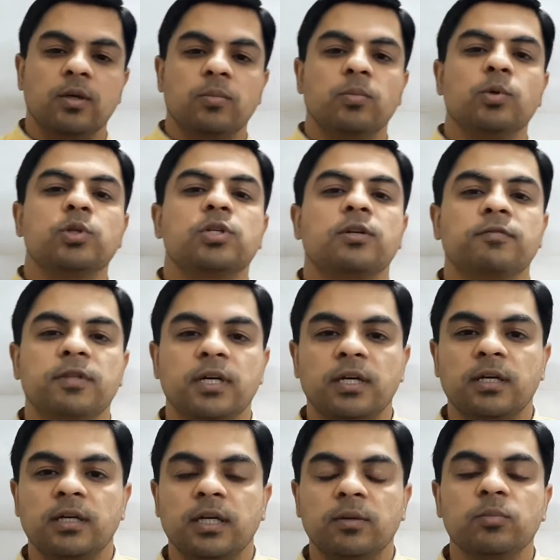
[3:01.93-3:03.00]
In most of
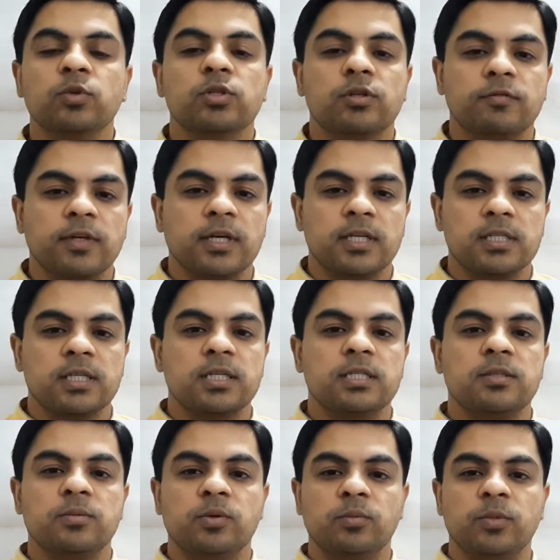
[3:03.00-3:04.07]
the
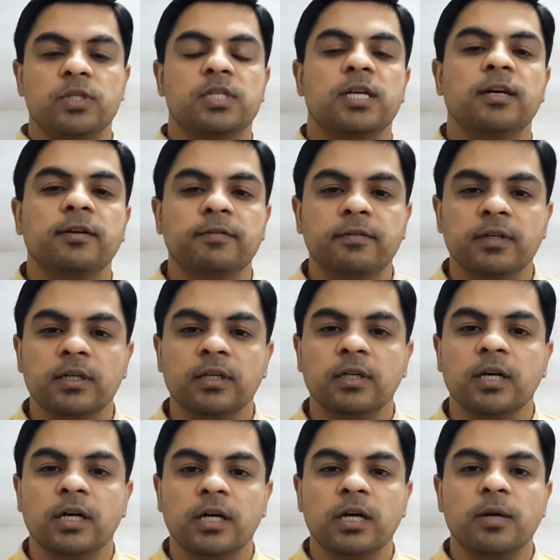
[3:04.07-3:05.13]
cases you must have
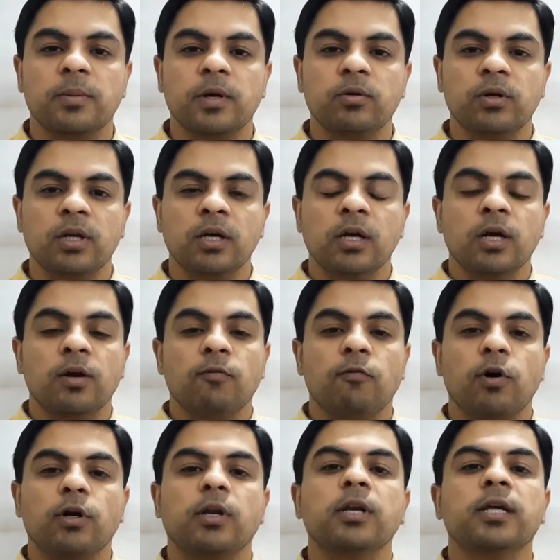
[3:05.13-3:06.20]
heard about
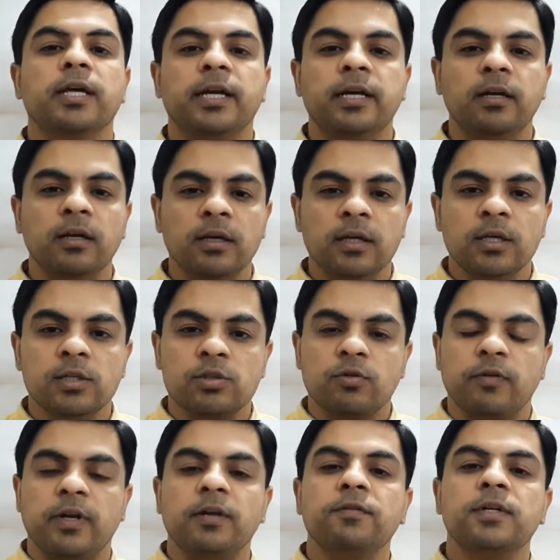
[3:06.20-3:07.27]
water current. So
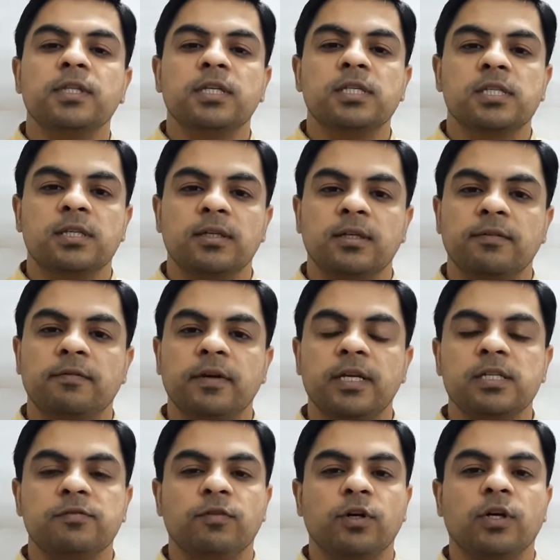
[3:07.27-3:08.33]
whenever this
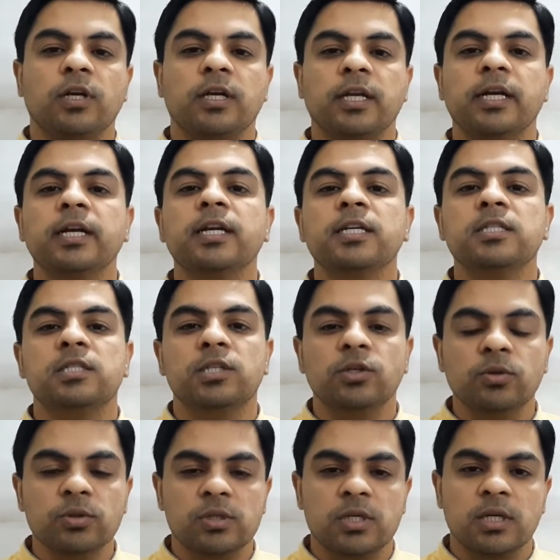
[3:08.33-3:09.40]
phrase water current is
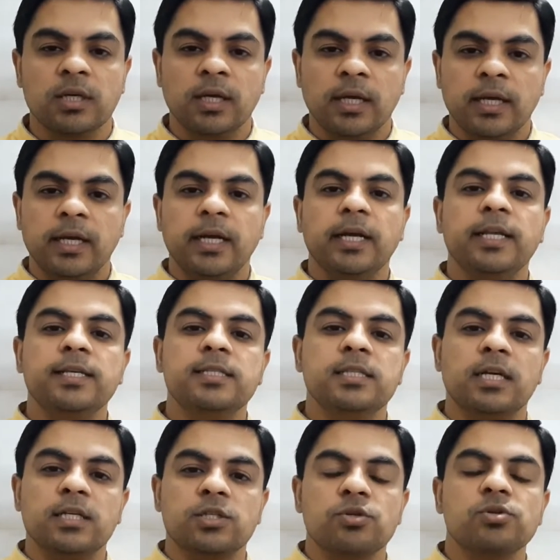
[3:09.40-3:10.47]
used, it
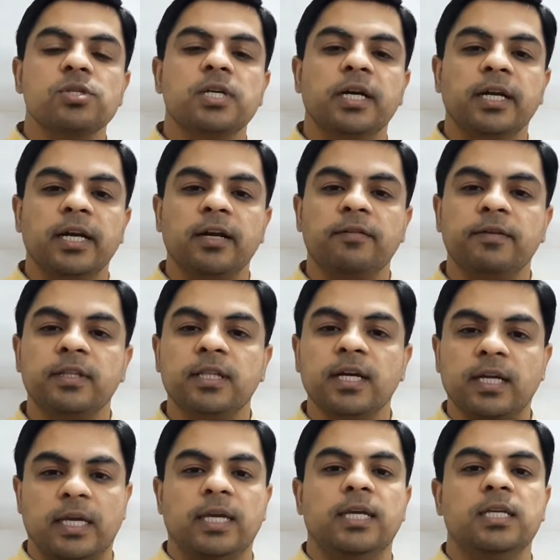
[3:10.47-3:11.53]
is associated with
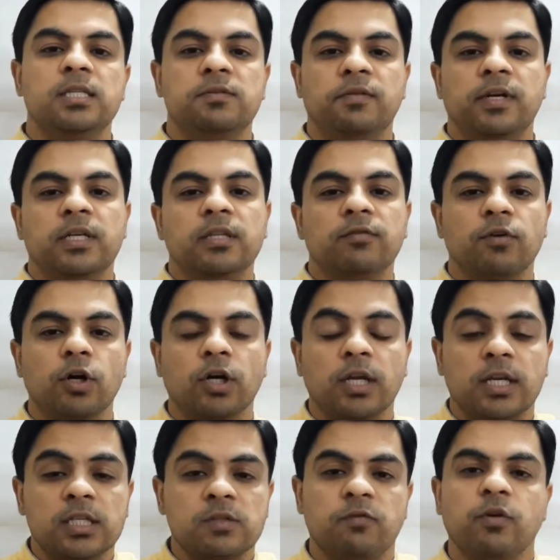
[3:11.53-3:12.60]
the case where the
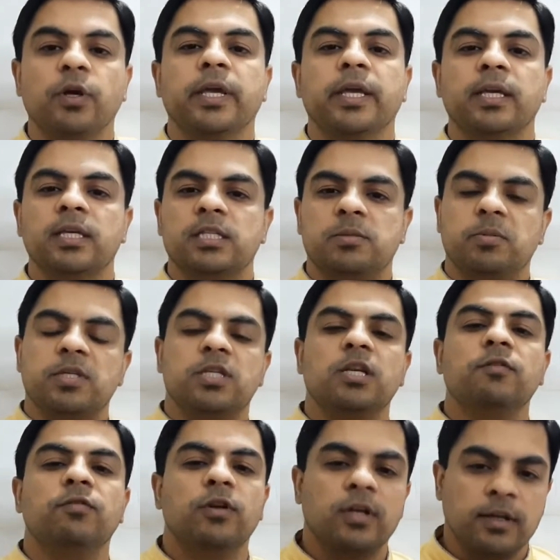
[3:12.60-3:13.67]
water is flowing,
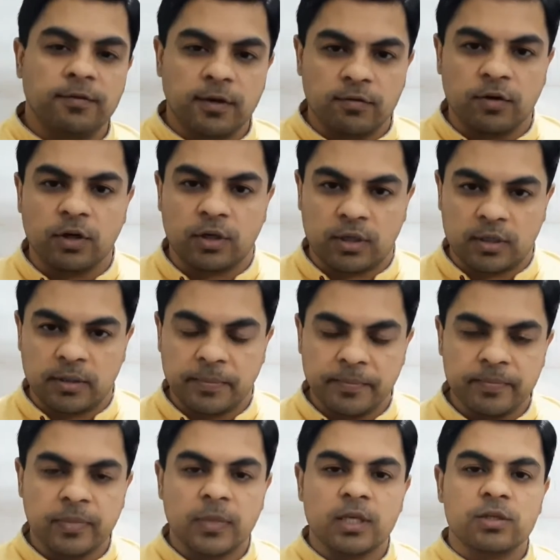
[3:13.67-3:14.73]
especially for river water.
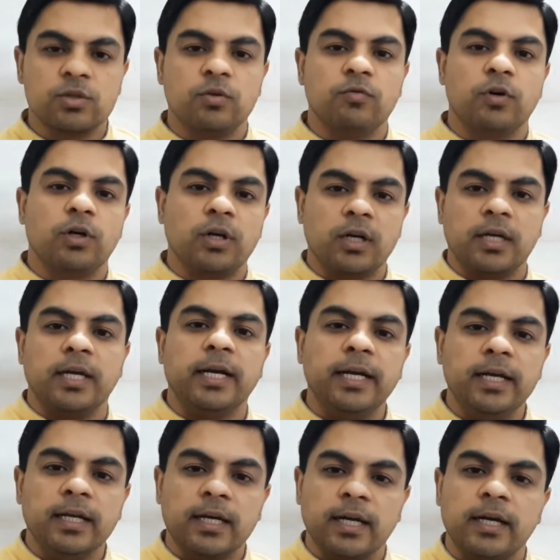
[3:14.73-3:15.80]
So water
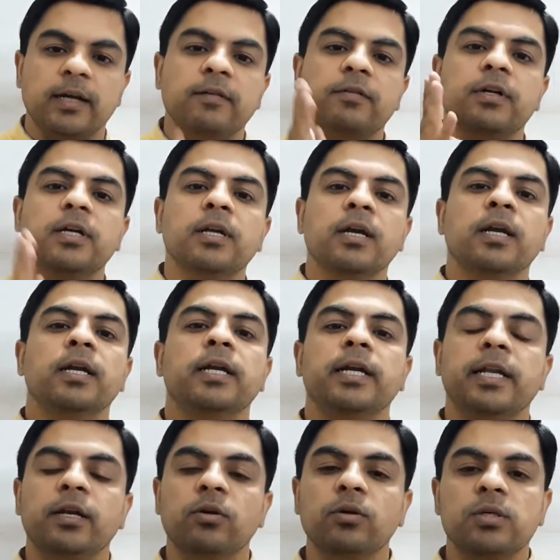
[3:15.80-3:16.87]
current word
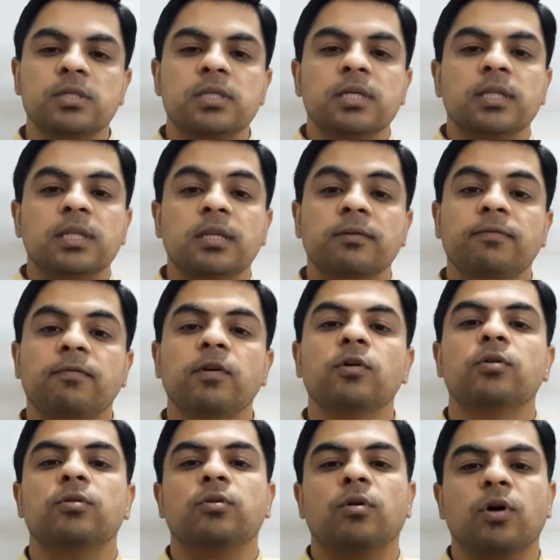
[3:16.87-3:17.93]
denotes the
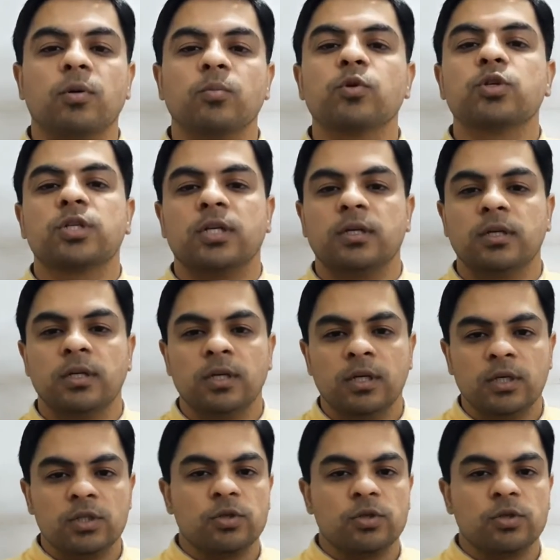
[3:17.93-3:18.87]
flow or motion.